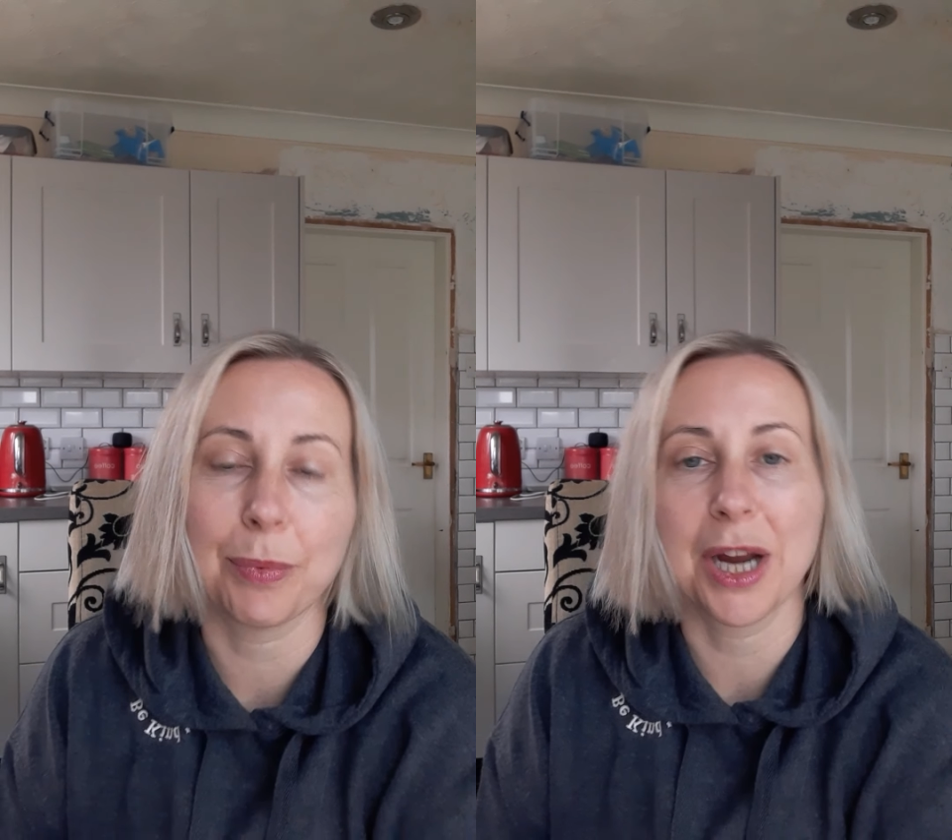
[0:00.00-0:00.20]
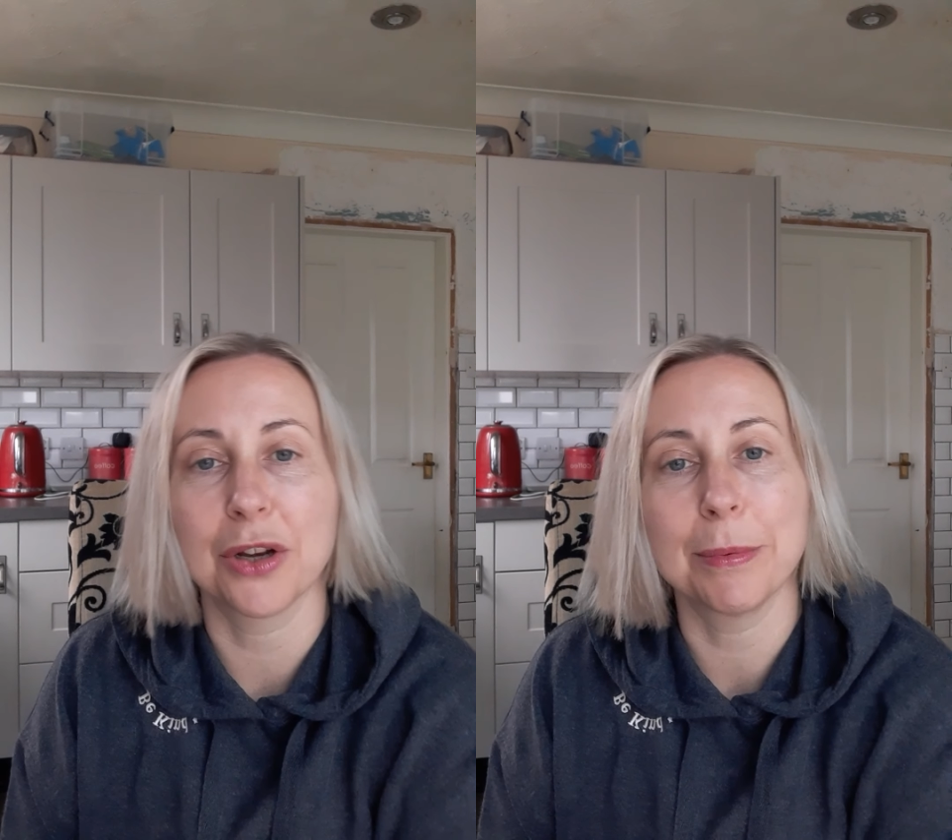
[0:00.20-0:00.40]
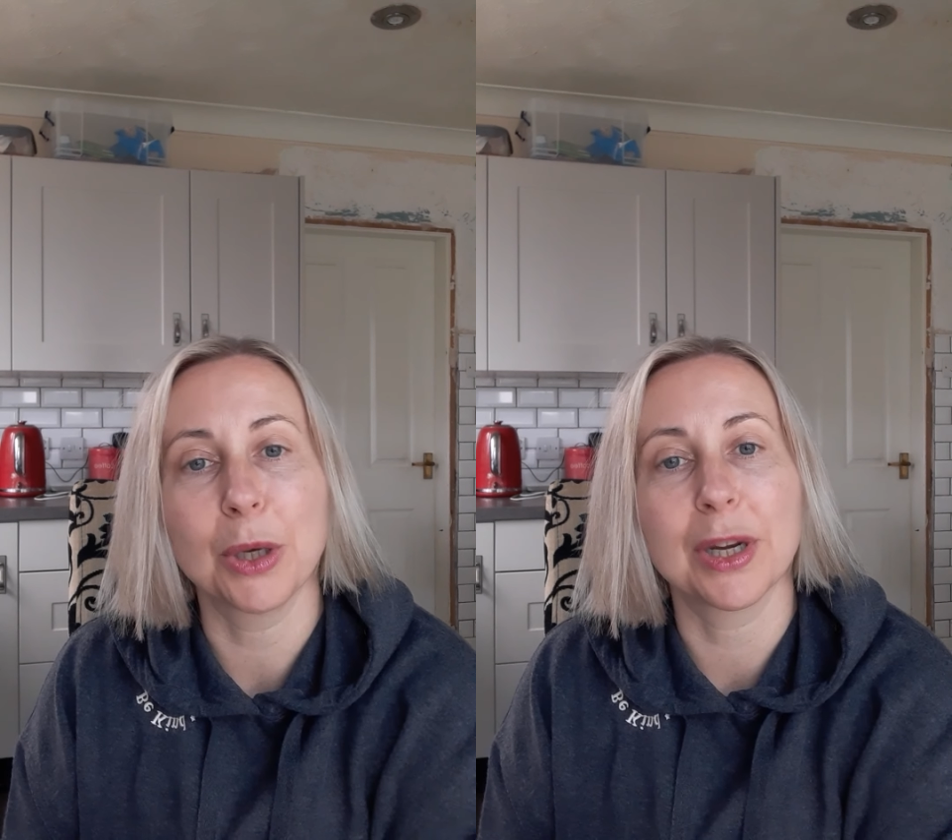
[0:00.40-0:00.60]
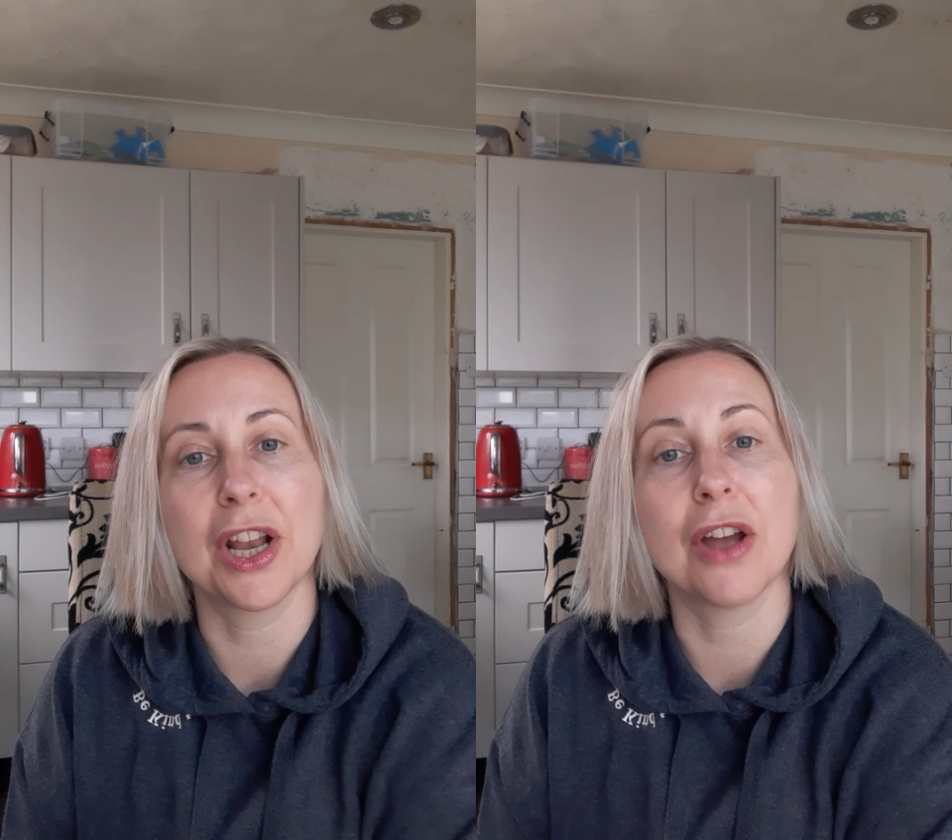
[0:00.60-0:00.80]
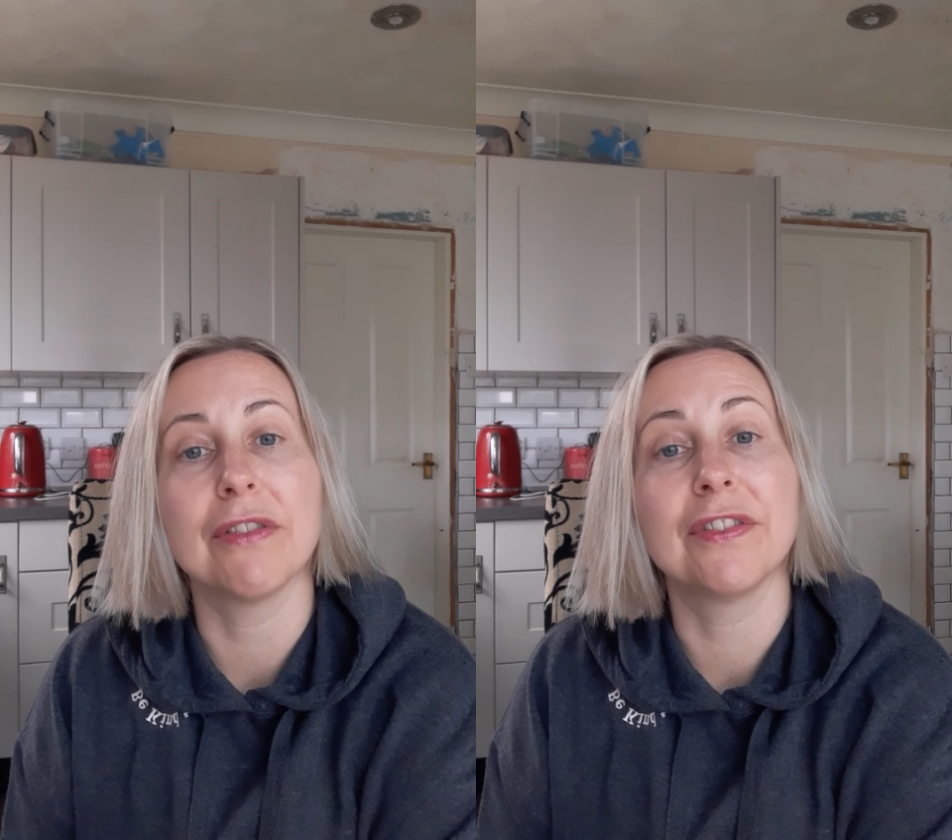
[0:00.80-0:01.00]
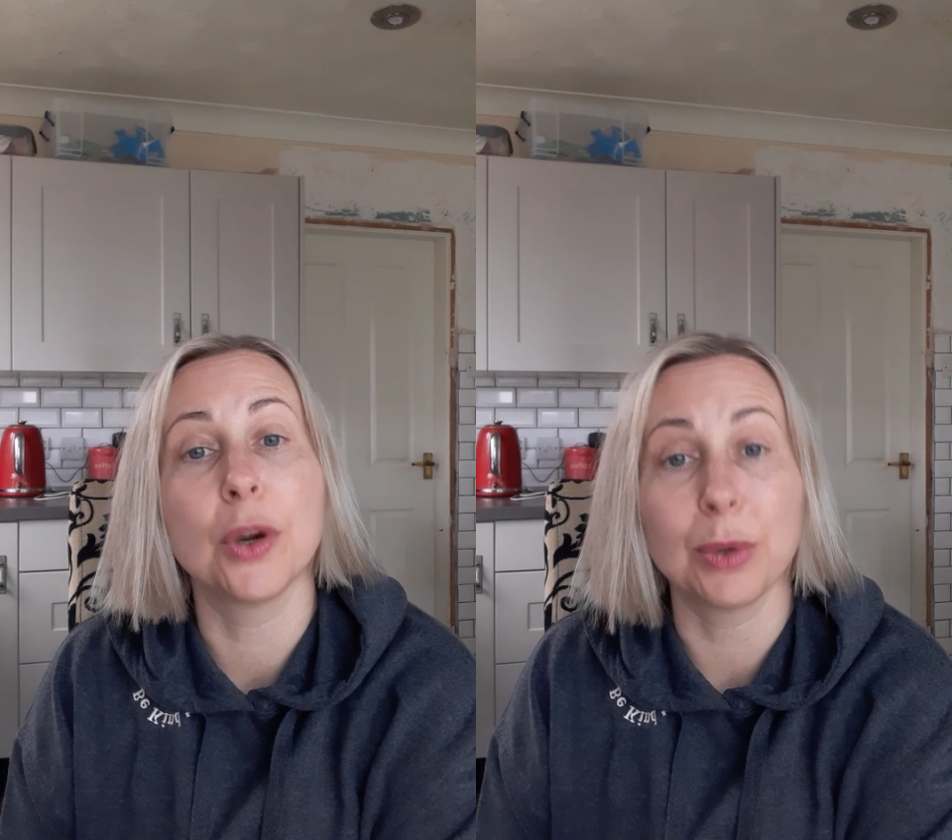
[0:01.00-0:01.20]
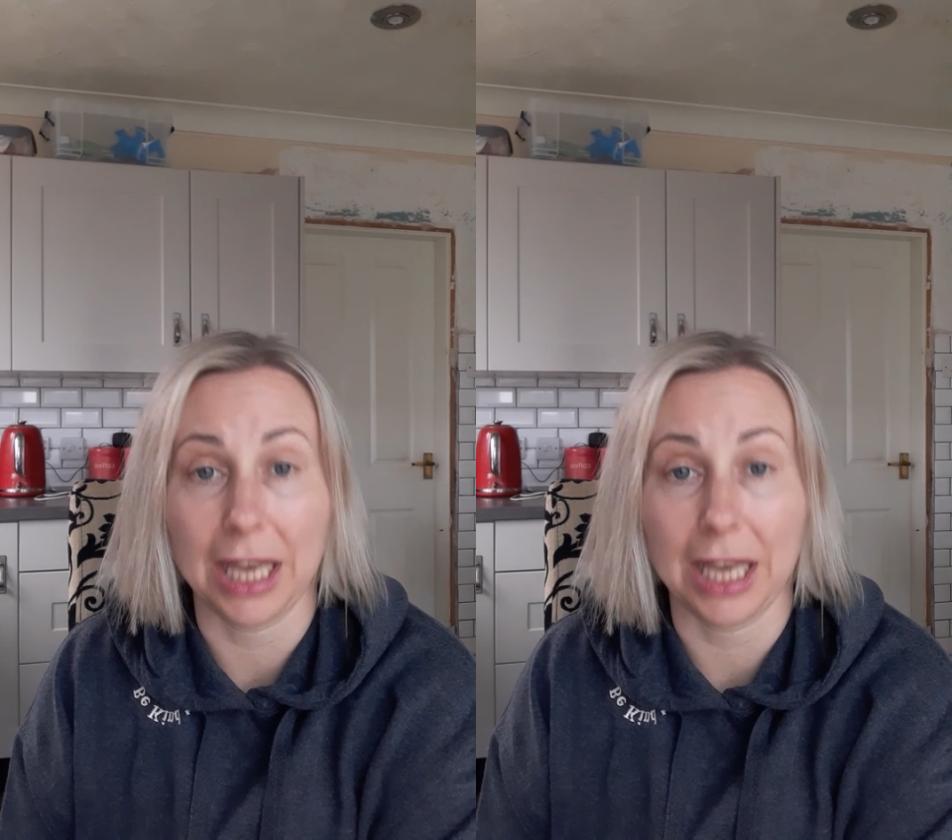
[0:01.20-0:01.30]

food